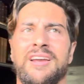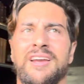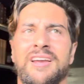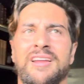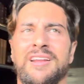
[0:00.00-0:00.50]

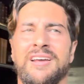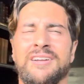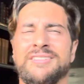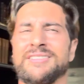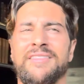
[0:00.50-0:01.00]
And I
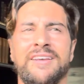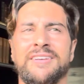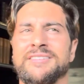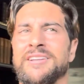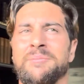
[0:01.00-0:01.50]
just think
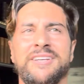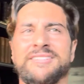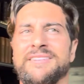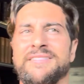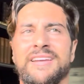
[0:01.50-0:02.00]
that's an
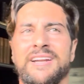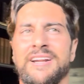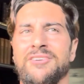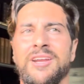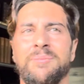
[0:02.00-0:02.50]
amazing thing. And
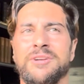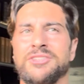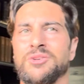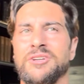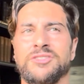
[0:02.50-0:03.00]
I'll keep it
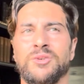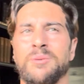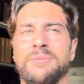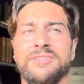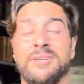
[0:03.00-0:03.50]
short and
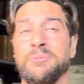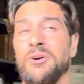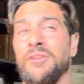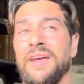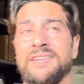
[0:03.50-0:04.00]
simple
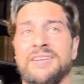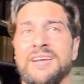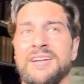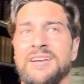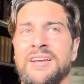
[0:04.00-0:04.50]
on that
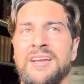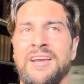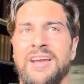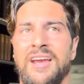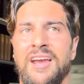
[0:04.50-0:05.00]
today.
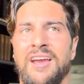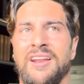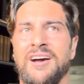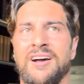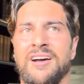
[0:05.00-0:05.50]

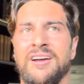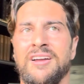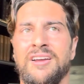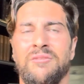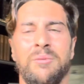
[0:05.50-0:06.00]
And
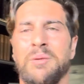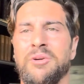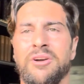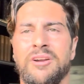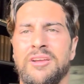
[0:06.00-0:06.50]

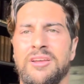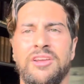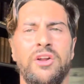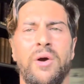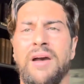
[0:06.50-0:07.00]
remember,
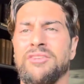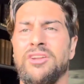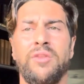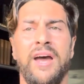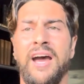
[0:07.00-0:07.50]
you don't have to
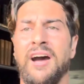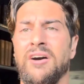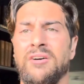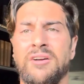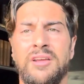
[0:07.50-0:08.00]
know the
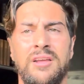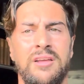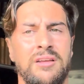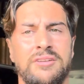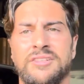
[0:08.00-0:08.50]
how.
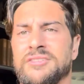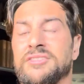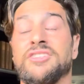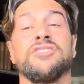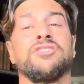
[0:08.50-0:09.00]

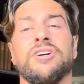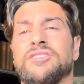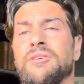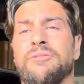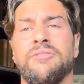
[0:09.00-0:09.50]
Just
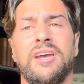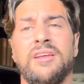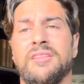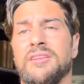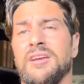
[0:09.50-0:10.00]
trust your
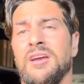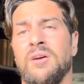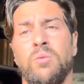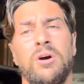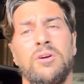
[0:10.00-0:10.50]
faith
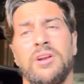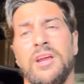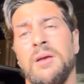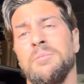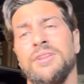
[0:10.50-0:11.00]
and walk
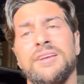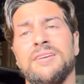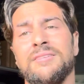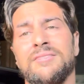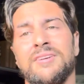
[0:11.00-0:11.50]
and
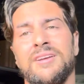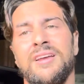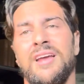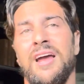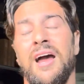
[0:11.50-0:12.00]
believe.
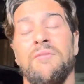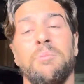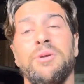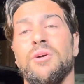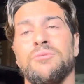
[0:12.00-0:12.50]
Have a
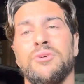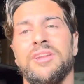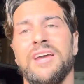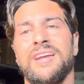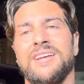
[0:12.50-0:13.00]
beautiful
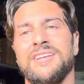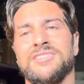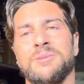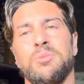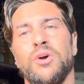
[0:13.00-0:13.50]
day. It's
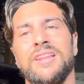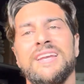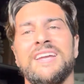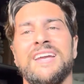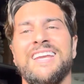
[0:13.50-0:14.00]
your boy Lee.